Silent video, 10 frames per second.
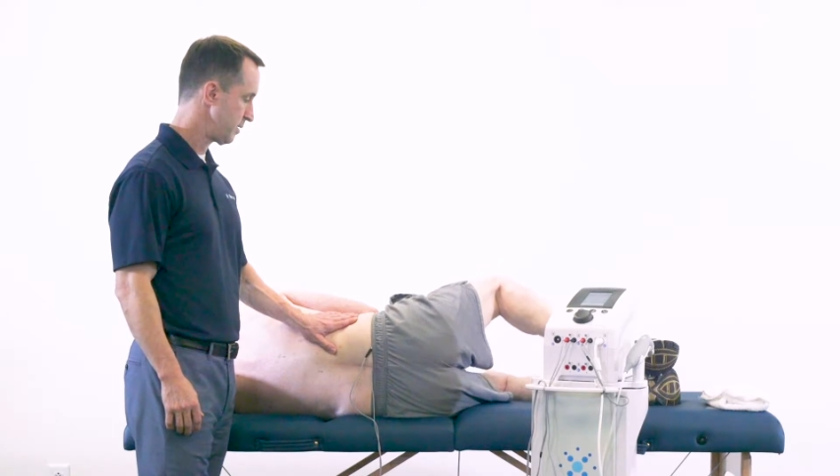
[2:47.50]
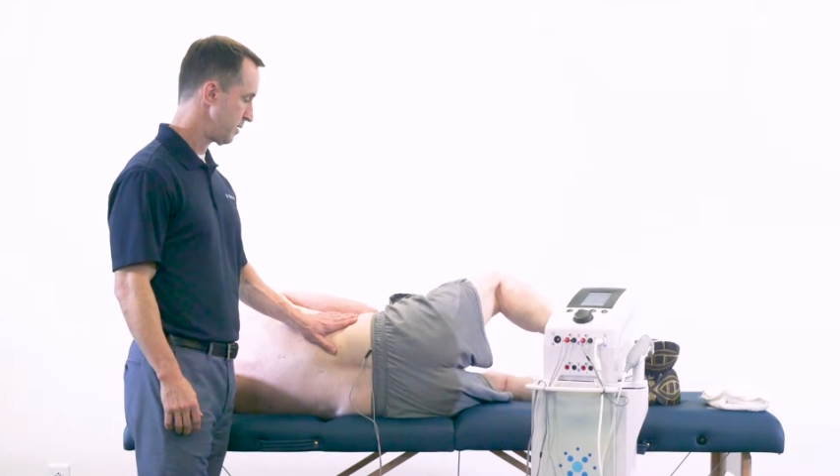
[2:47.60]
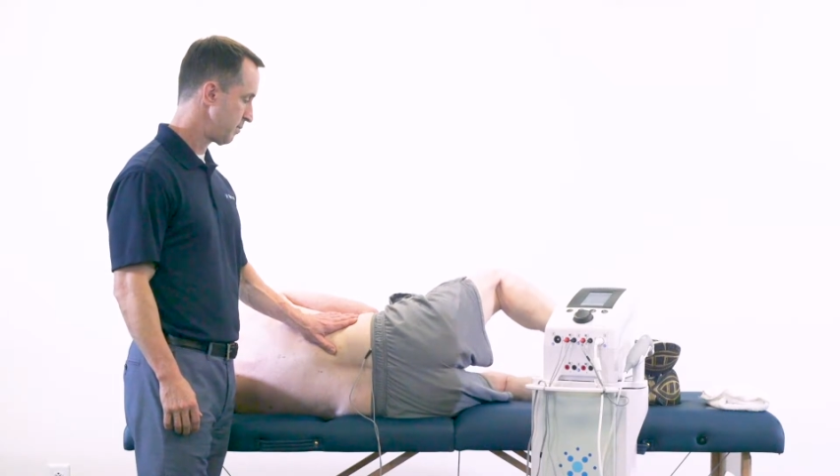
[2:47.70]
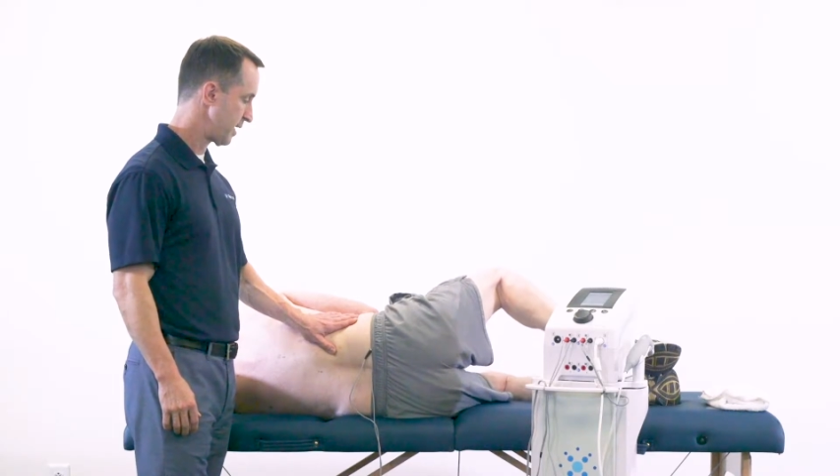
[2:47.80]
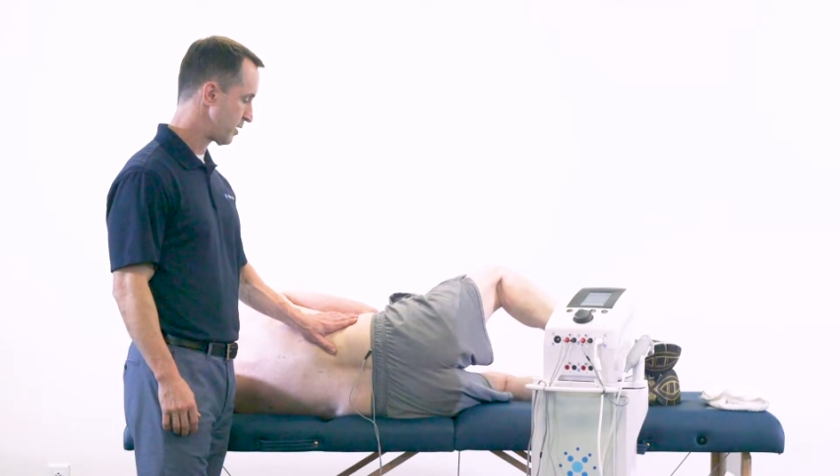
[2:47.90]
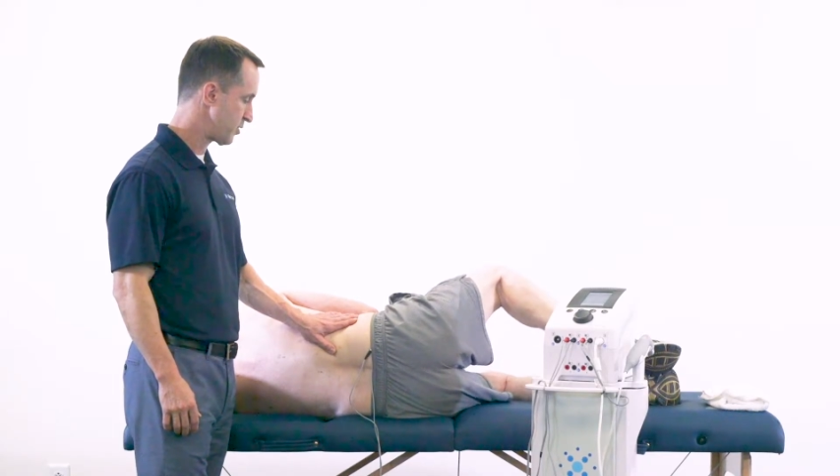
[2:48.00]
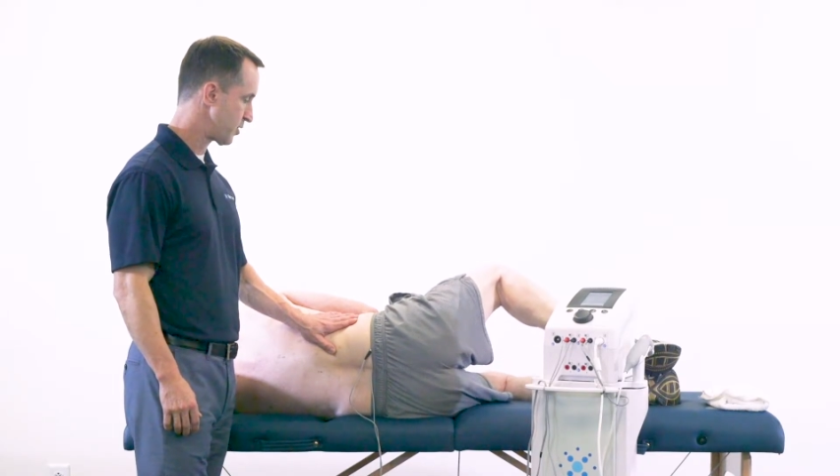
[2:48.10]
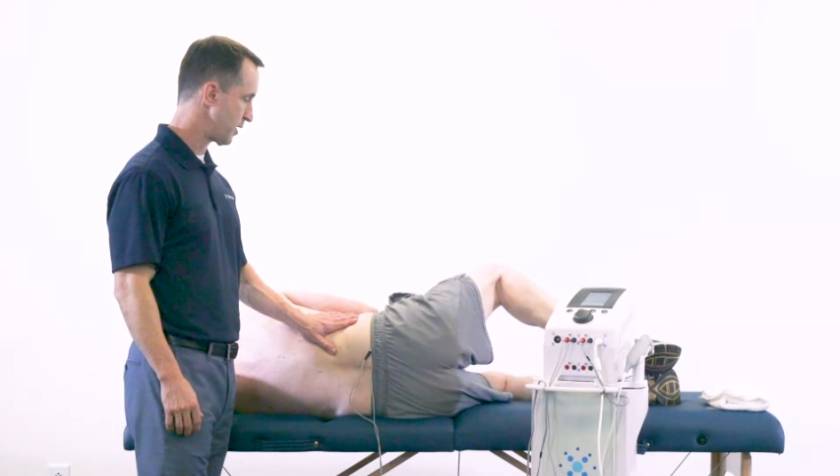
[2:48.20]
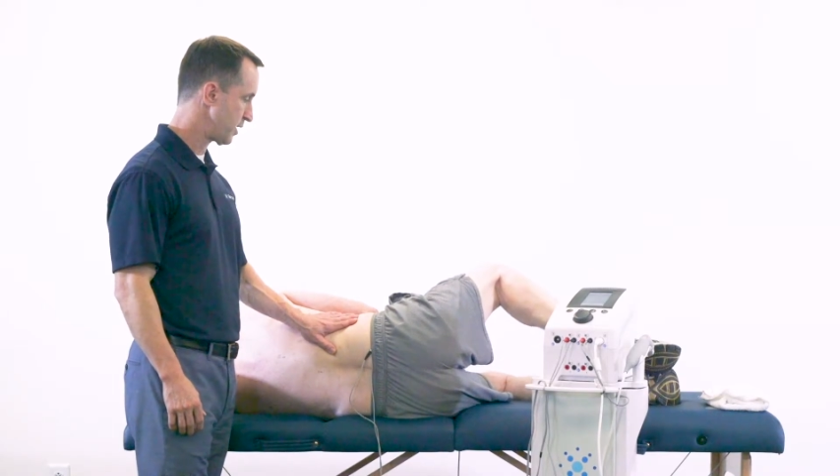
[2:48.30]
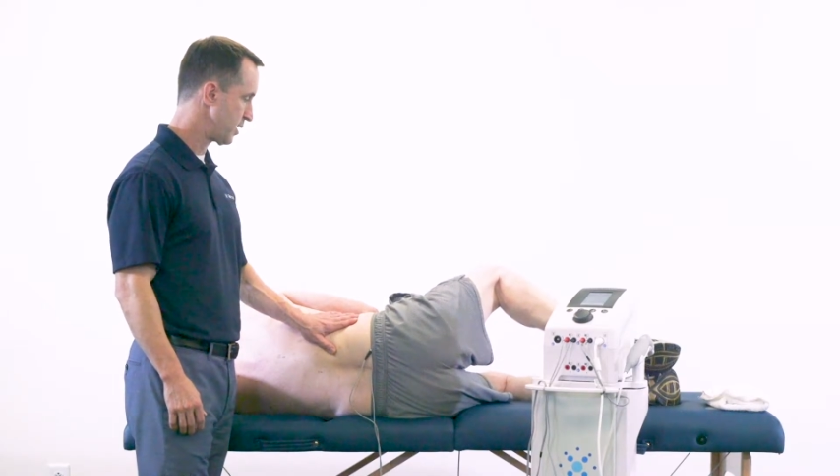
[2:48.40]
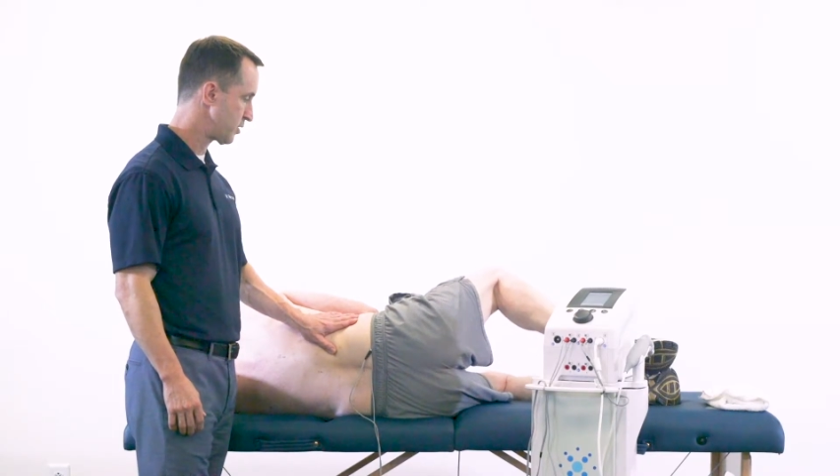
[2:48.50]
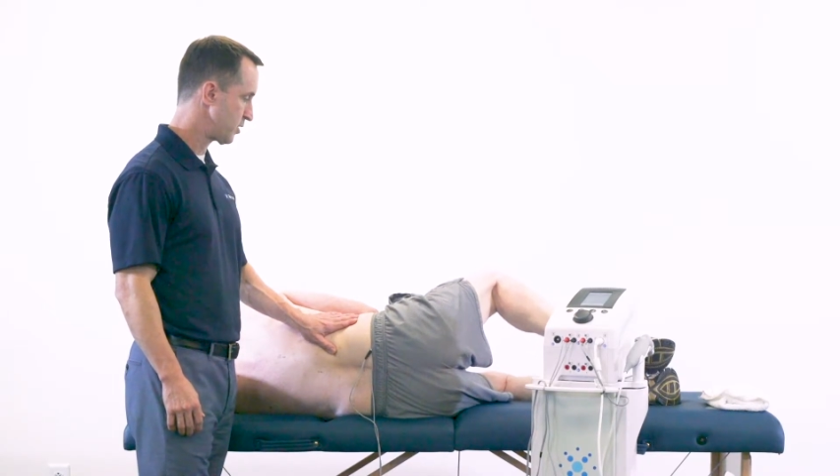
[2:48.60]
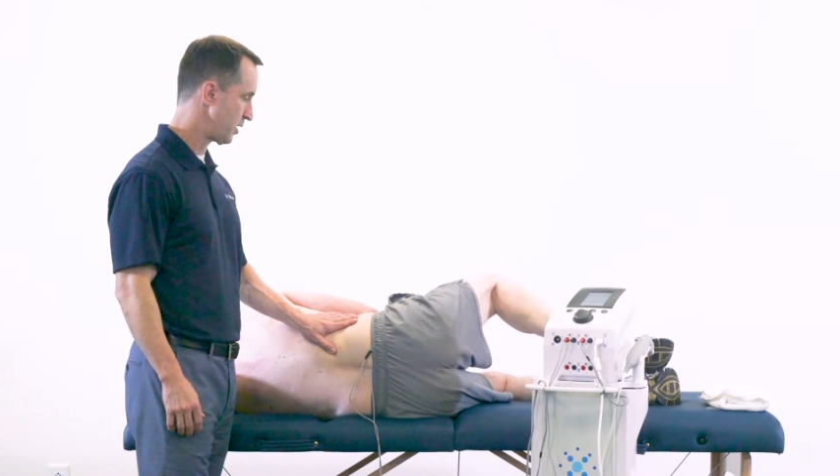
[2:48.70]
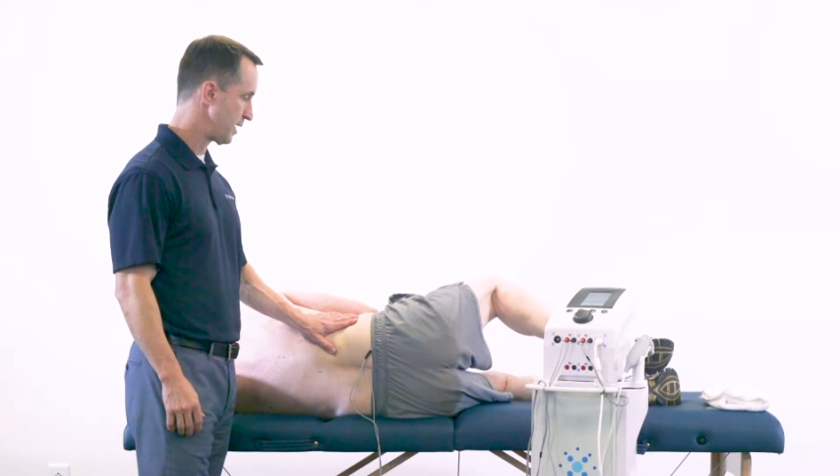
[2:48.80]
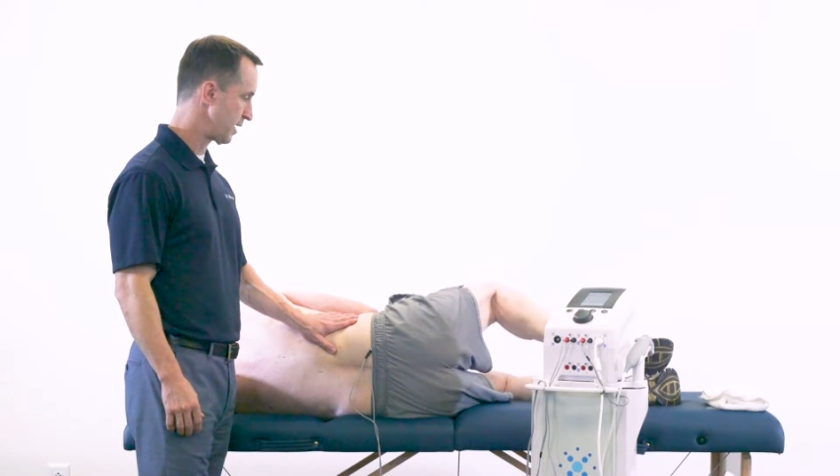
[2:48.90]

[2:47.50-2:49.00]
and making sure he gets good